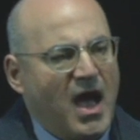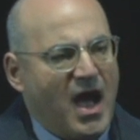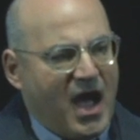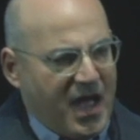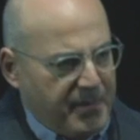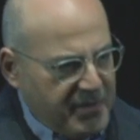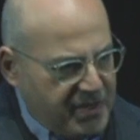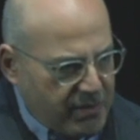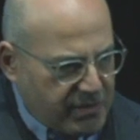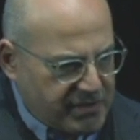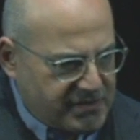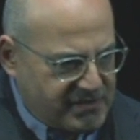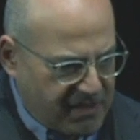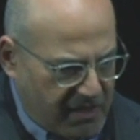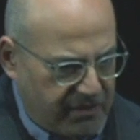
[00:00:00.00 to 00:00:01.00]
I'm here to
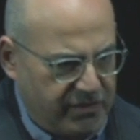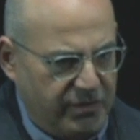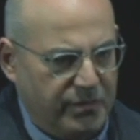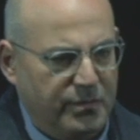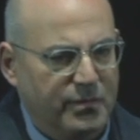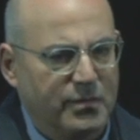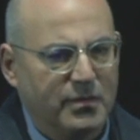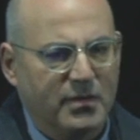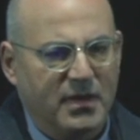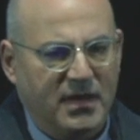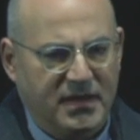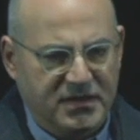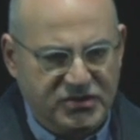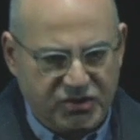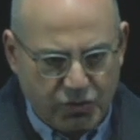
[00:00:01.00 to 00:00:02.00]
tell you it
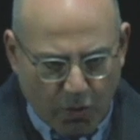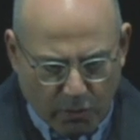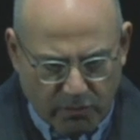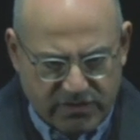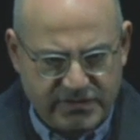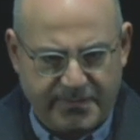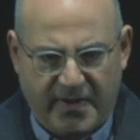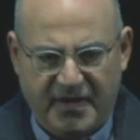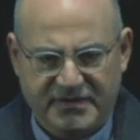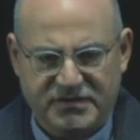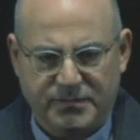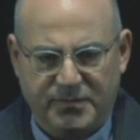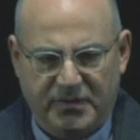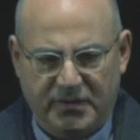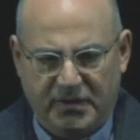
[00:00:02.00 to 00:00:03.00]
is your
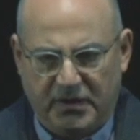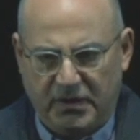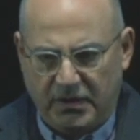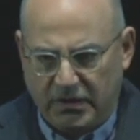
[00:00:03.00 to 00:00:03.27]
responsibility,